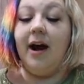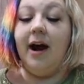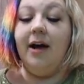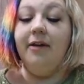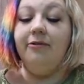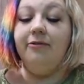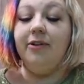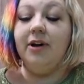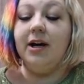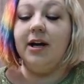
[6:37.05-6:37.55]
I
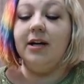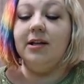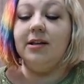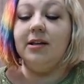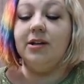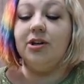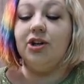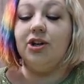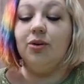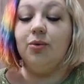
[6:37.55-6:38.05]
find
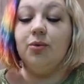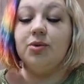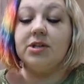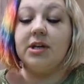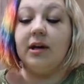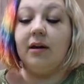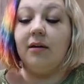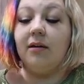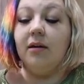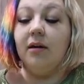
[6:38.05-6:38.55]
that
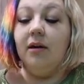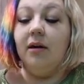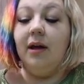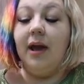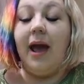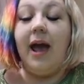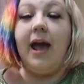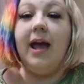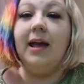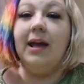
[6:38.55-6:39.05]
using
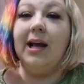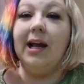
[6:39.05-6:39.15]
a